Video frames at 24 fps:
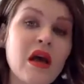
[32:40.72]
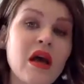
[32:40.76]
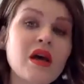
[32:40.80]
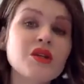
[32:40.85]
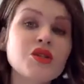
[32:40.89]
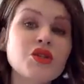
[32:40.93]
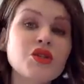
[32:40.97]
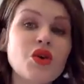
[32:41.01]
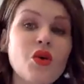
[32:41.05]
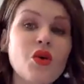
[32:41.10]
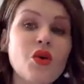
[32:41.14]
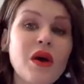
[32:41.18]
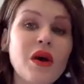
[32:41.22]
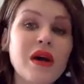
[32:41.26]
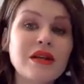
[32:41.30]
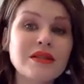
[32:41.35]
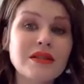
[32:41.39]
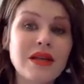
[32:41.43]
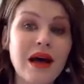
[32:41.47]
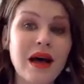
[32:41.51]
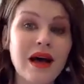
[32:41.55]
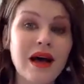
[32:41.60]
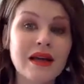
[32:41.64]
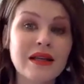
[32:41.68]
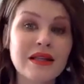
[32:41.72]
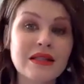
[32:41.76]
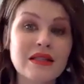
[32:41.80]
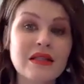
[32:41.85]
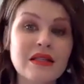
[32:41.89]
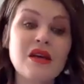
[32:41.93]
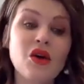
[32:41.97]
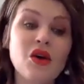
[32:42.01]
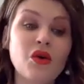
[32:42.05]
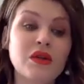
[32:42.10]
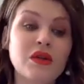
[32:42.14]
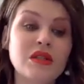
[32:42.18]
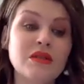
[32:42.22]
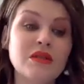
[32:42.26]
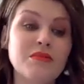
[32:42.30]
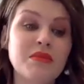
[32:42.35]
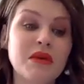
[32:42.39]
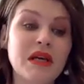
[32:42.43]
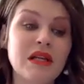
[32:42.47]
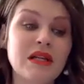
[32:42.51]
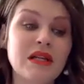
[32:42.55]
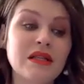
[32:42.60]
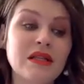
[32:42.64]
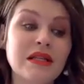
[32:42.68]
So it's honestly going to
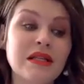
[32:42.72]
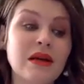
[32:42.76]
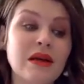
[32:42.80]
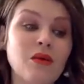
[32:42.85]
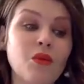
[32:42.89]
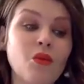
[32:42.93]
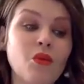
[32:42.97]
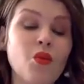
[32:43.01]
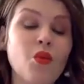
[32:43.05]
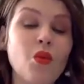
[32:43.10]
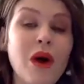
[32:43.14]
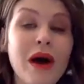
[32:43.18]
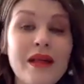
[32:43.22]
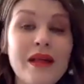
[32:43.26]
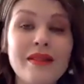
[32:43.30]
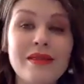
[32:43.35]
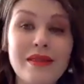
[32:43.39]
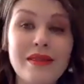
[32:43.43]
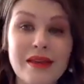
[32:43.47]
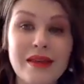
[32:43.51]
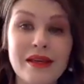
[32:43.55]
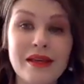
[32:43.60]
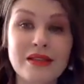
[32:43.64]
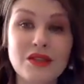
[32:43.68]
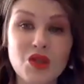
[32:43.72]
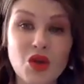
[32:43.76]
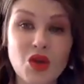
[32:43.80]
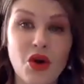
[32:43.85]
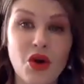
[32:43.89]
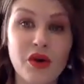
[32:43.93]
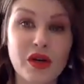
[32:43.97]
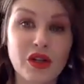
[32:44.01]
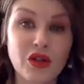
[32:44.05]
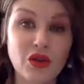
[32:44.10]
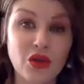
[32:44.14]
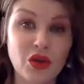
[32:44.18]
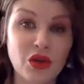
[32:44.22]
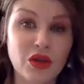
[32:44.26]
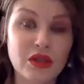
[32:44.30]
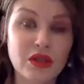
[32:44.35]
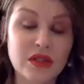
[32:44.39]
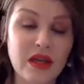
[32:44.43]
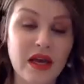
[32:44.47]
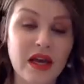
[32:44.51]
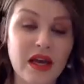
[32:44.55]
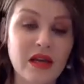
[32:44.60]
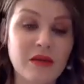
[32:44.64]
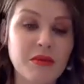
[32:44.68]
depend what the scarring looks like.